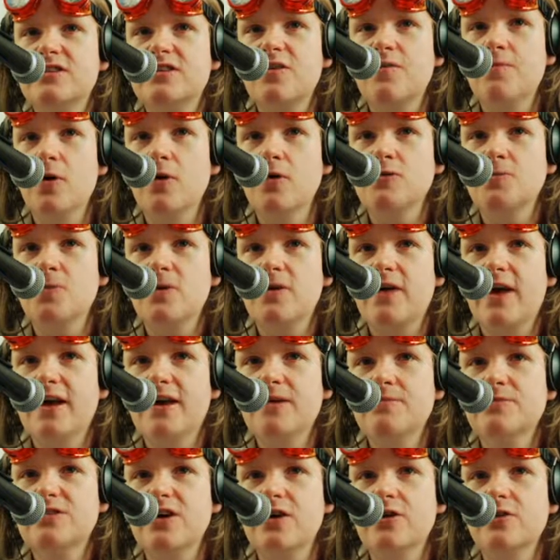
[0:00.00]
of multiple
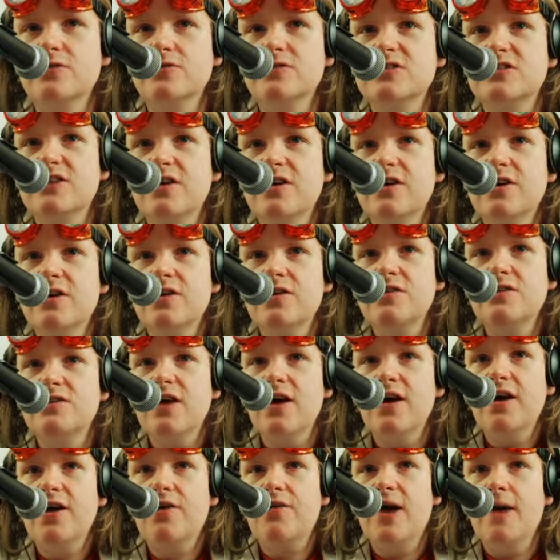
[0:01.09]
game zones. The
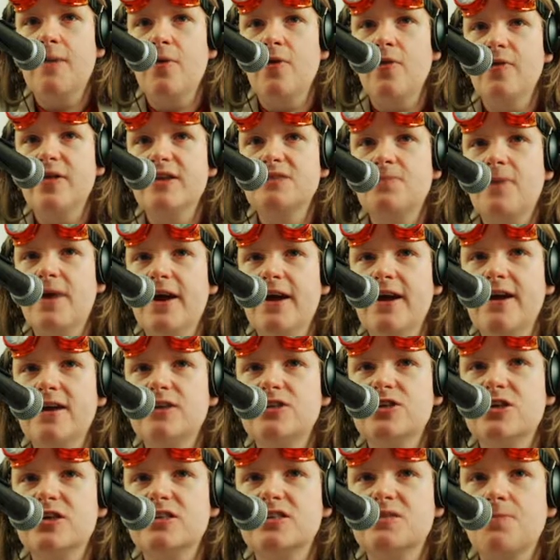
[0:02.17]
diagram on this page
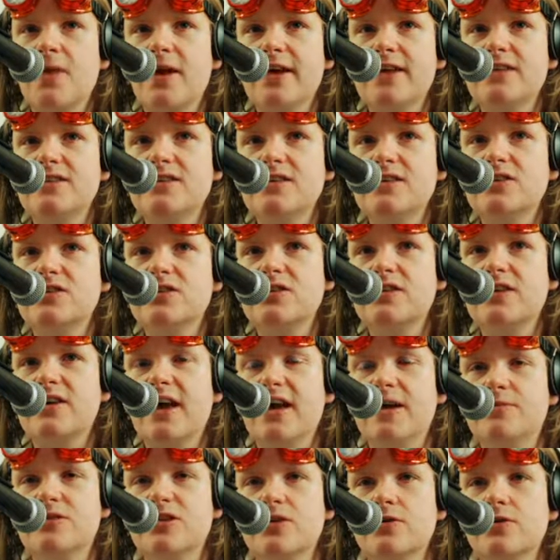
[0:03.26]
explains each of the
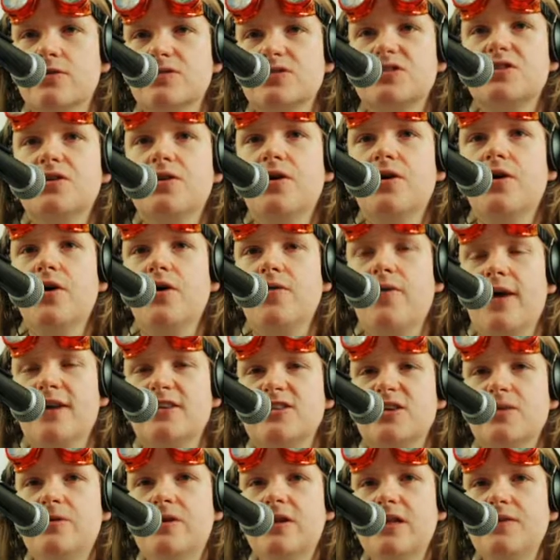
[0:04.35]
game zones. Right, so
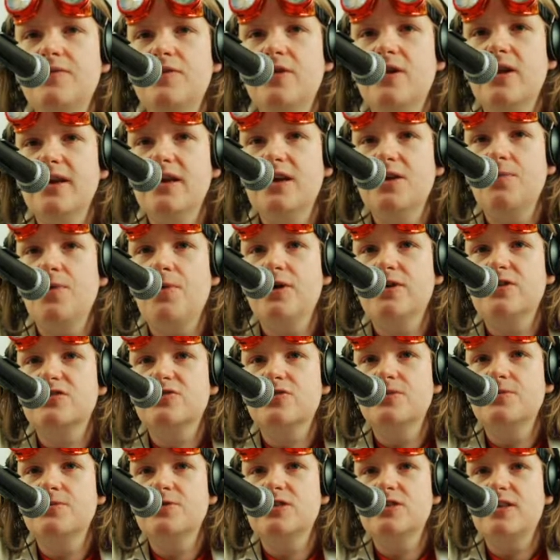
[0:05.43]
I'm going to leave a link in my
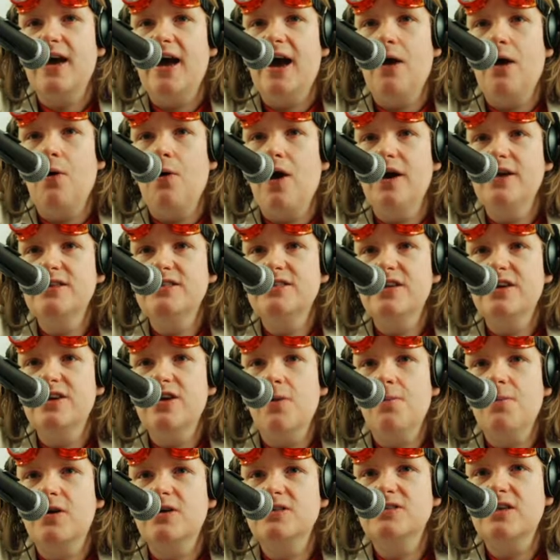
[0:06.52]
description to how I set up,
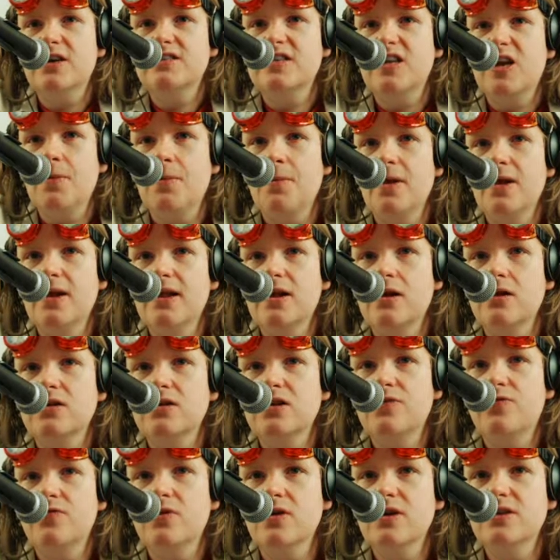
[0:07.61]
because I set up a little
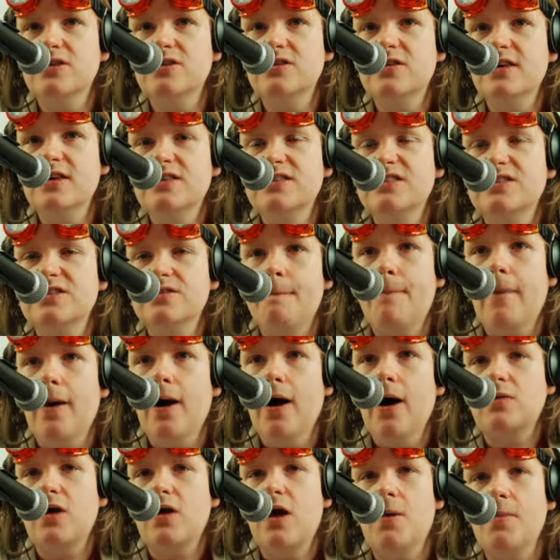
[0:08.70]
differently to this.
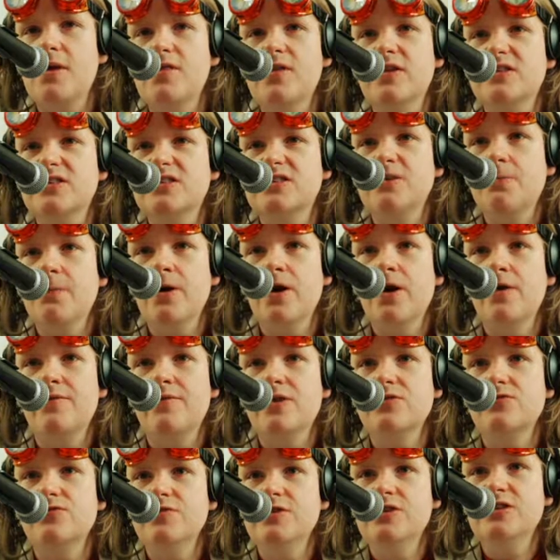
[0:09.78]
But, I mean, this is a
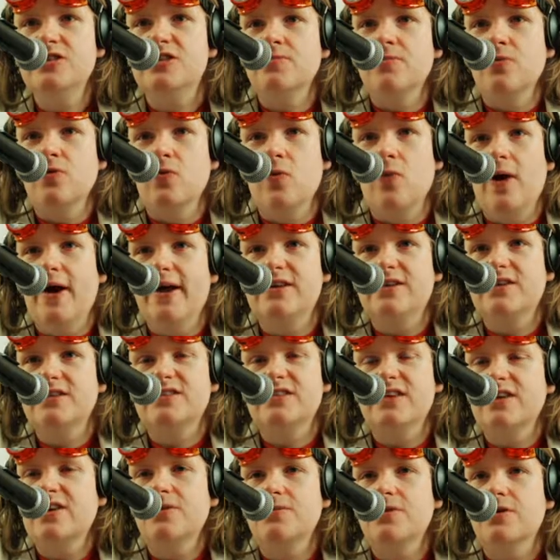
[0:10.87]
perfectly reasonable way to
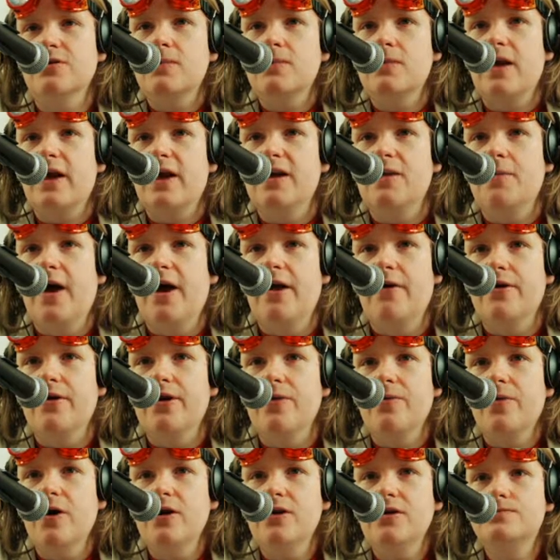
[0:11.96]
set up your game area, right?